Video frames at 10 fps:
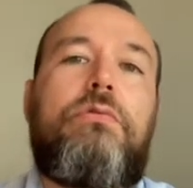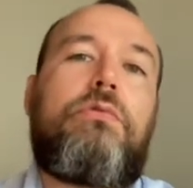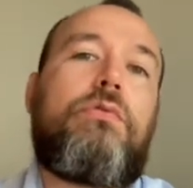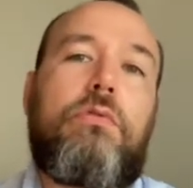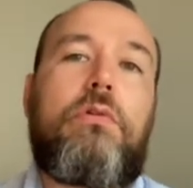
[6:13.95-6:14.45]

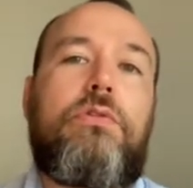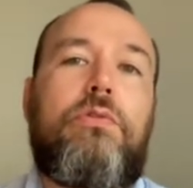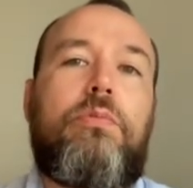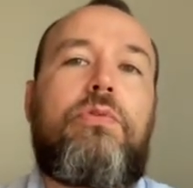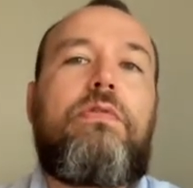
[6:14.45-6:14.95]
to solid
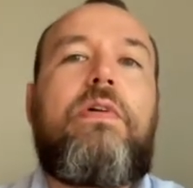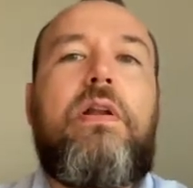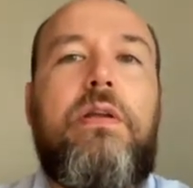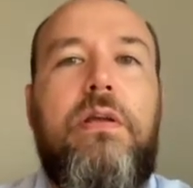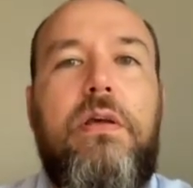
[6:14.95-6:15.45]
tumor
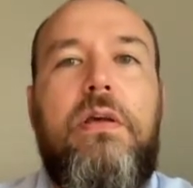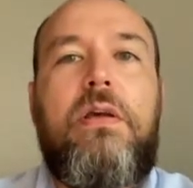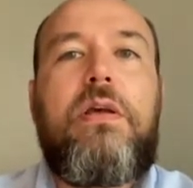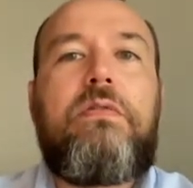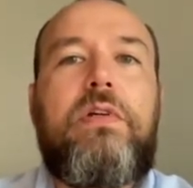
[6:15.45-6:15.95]
profiling,
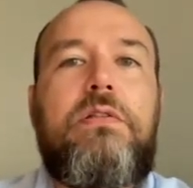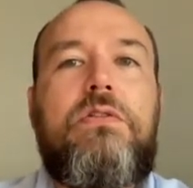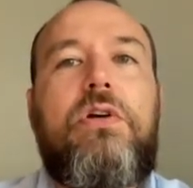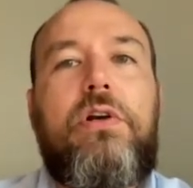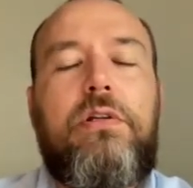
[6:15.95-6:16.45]
and that's
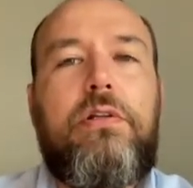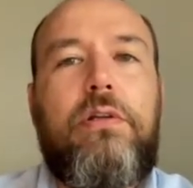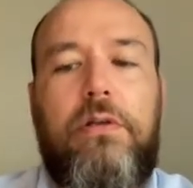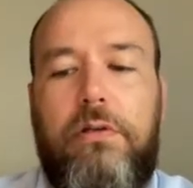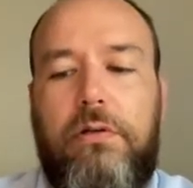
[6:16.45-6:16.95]
targeted
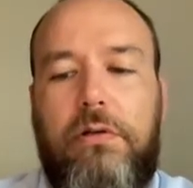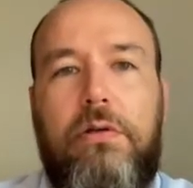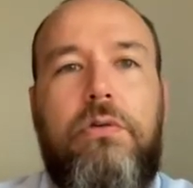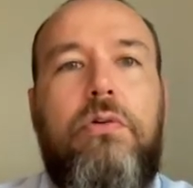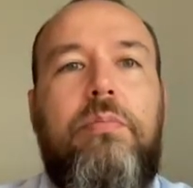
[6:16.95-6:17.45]
and
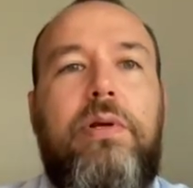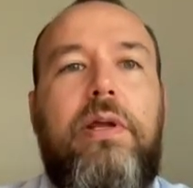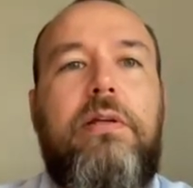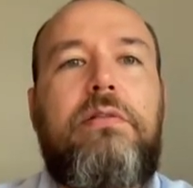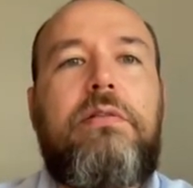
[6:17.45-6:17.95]

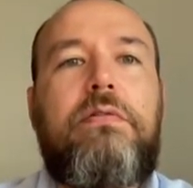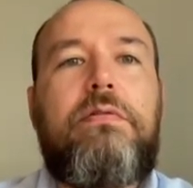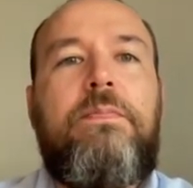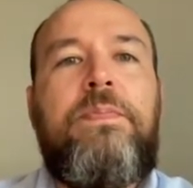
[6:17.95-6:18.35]
comprehensive.